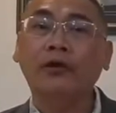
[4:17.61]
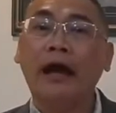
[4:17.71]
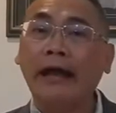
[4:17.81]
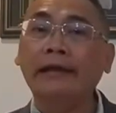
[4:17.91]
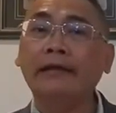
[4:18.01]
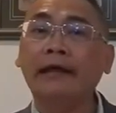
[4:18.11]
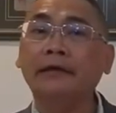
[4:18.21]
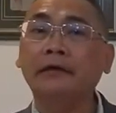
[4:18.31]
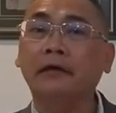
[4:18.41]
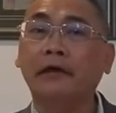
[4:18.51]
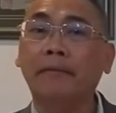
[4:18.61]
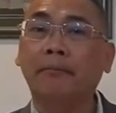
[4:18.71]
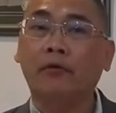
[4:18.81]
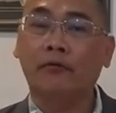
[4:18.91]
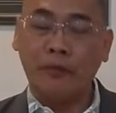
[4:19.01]
highlight a
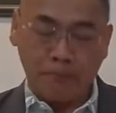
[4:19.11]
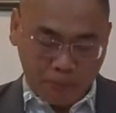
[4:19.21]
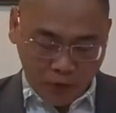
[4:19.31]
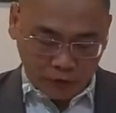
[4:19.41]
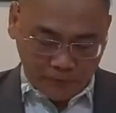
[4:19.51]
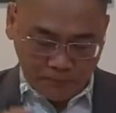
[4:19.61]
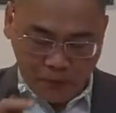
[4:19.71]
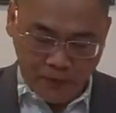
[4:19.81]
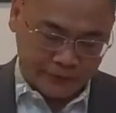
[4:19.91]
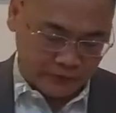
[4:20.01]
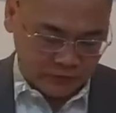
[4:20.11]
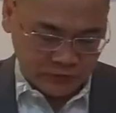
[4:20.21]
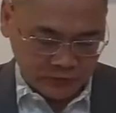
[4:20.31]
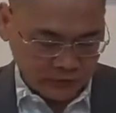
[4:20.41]
couple of important points.